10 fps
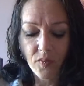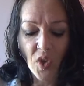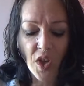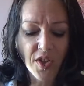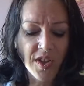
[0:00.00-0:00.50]

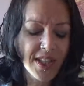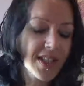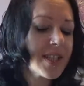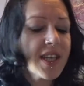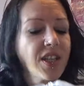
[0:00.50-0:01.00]
So this
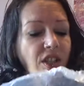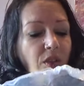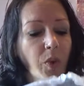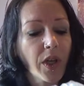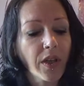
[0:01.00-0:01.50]
is Into
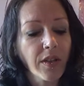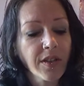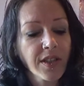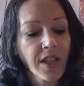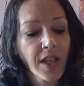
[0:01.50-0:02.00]
the
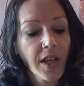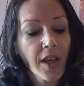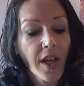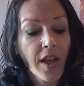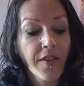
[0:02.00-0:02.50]
World
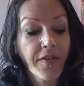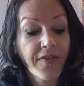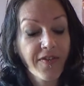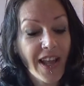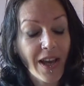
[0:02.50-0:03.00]
in the
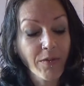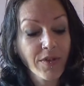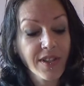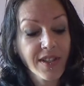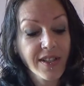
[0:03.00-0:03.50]

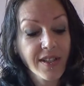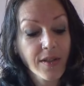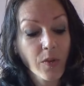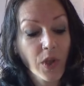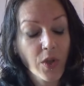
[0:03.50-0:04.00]
flounce,
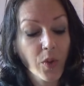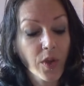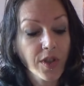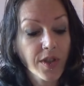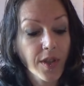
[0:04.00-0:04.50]
which
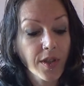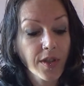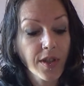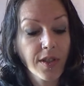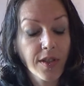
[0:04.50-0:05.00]
was
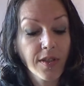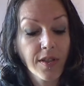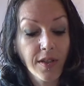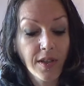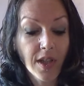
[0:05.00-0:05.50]
the
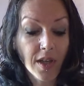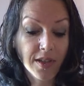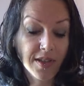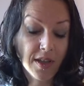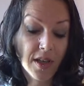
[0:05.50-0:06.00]

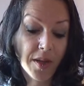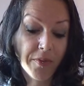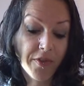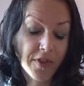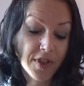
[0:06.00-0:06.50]
Luxe Club
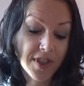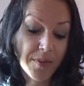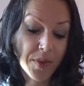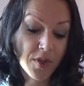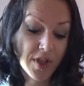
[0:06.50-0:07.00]
for
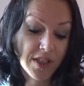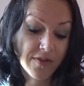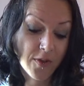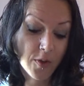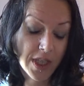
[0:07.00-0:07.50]
December
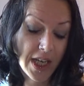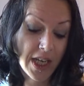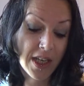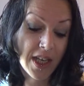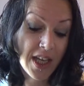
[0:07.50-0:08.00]

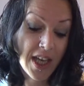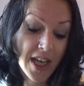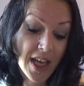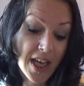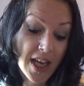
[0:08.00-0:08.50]
2014,
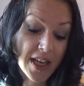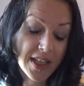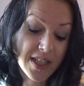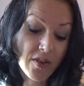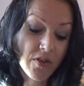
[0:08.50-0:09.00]
and
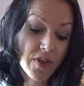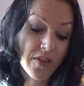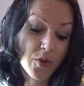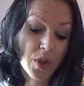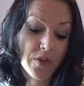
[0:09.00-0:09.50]
it's
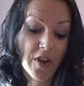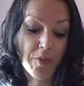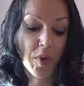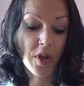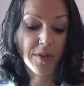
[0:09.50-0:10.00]

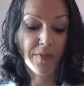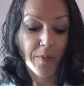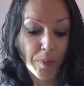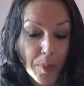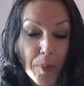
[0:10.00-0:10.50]
75/25
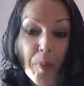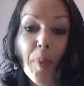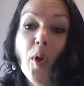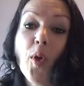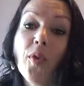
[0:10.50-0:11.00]

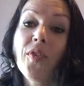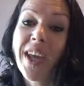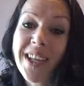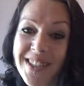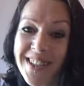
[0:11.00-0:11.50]
blue
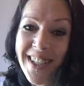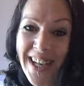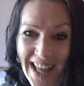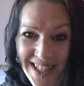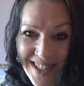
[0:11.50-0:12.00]
faced
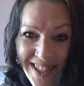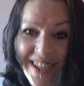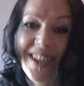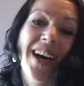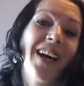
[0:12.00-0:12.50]

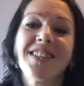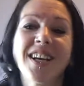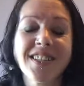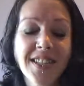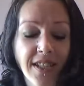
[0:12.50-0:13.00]
Leicester and
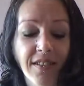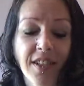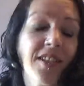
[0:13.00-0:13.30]
Tussar silk.